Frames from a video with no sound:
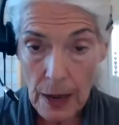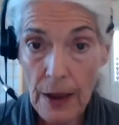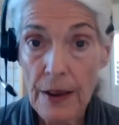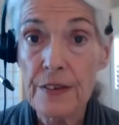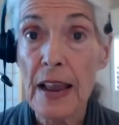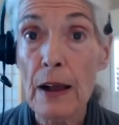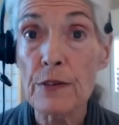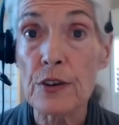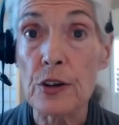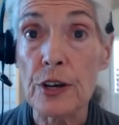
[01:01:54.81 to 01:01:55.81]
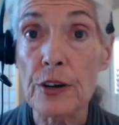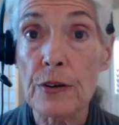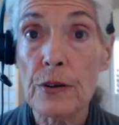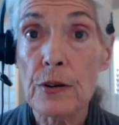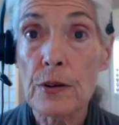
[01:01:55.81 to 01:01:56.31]
it sounds good,
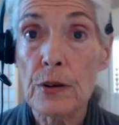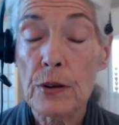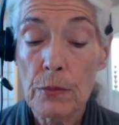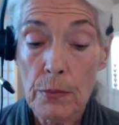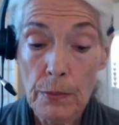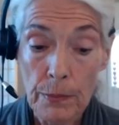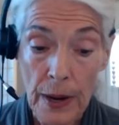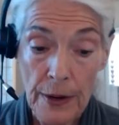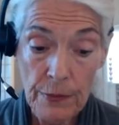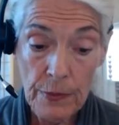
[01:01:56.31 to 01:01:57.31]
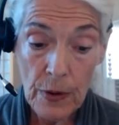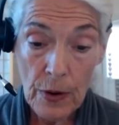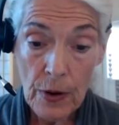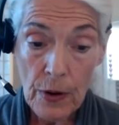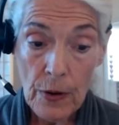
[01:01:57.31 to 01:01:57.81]
but
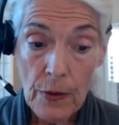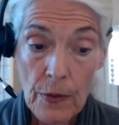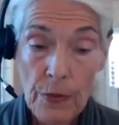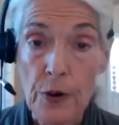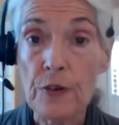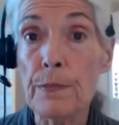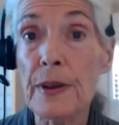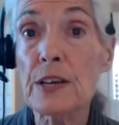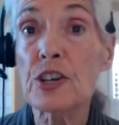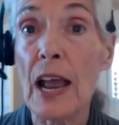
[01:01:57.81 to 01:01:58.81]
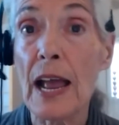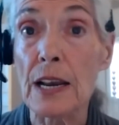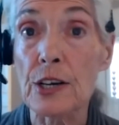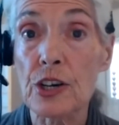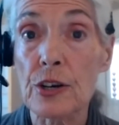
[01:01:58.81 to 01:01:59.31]
there's a big
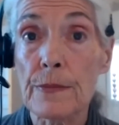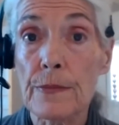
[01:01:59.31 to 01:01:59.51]
challenge.